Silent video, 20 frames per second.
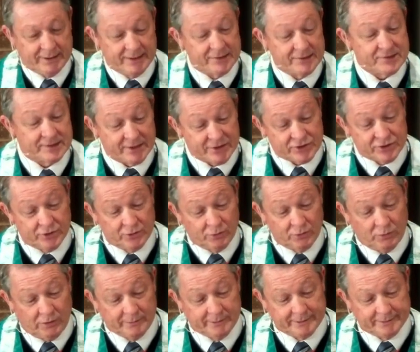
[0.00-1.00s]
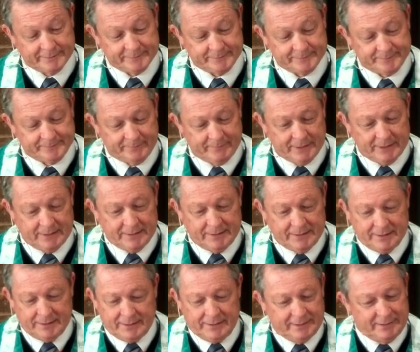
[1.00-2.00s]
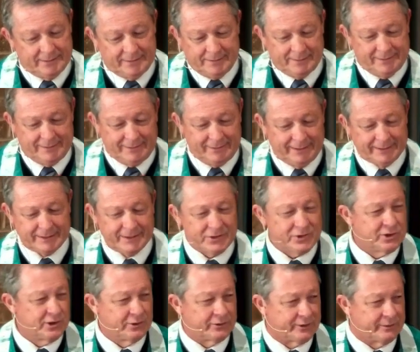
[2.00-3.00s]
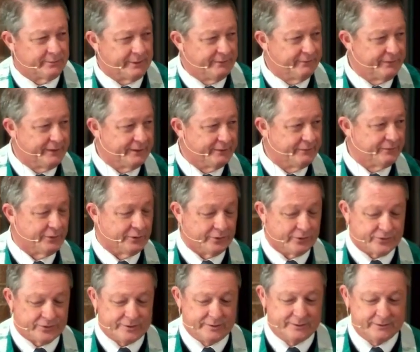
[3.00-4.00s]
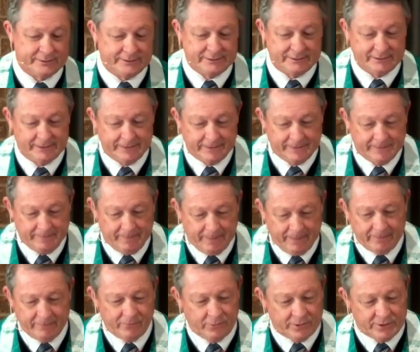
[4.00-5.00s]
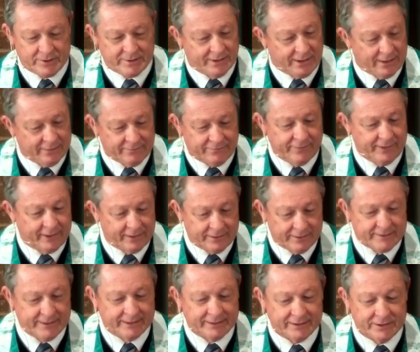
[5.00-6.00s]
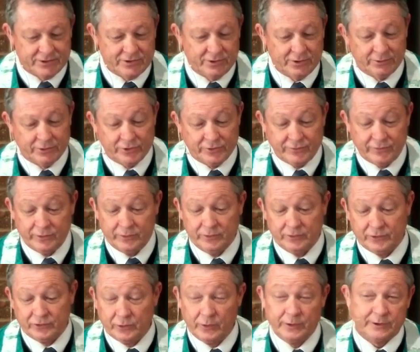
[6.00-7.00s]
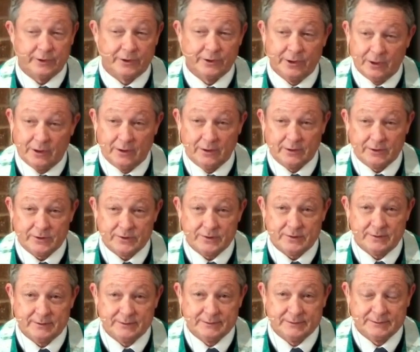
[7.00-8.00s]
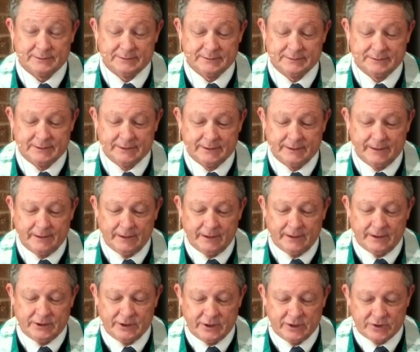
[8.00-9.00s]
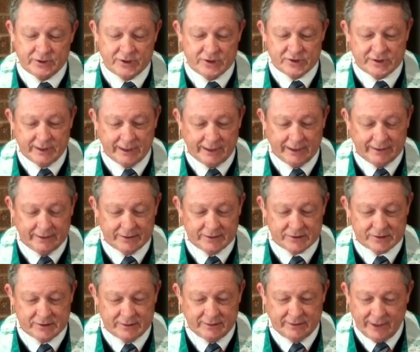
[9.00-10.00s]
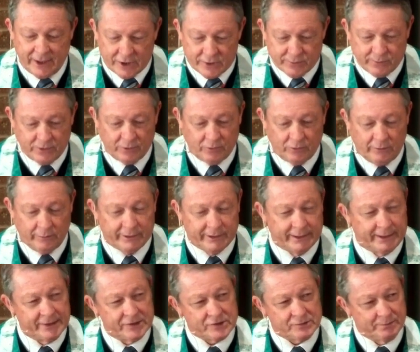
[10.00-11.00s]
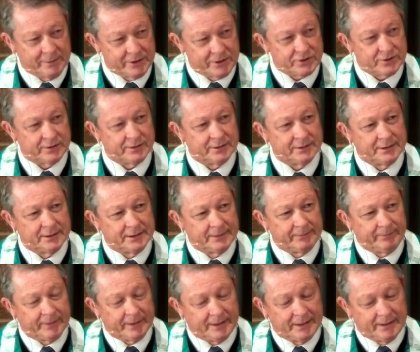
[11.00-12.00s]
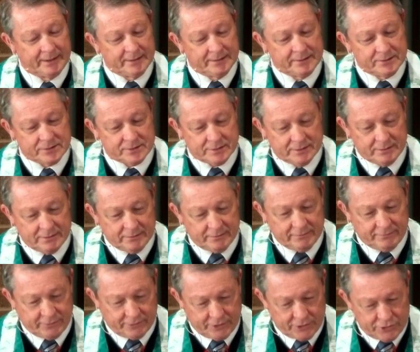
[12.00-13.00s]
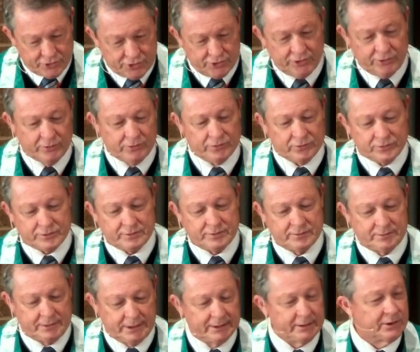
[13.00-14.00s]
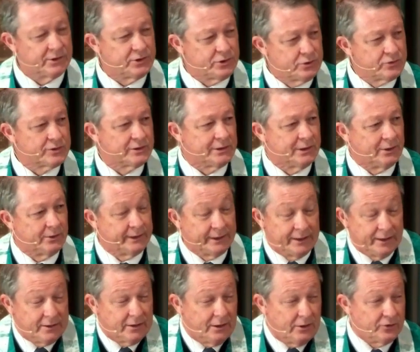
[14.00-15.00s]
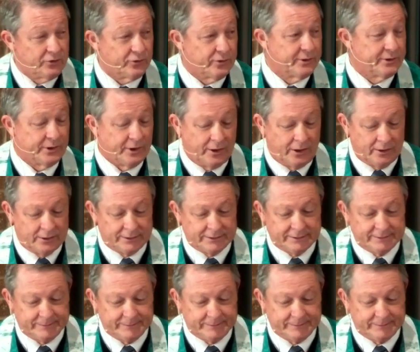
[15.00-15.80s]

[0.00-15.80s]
He says to the woman, let the children be fed first. For it's not fair to take the children's food and throw it to the dogs. Jesus is telling this desperate woman that his mission is for the Jews and the Jews alone. And he calls her a dog.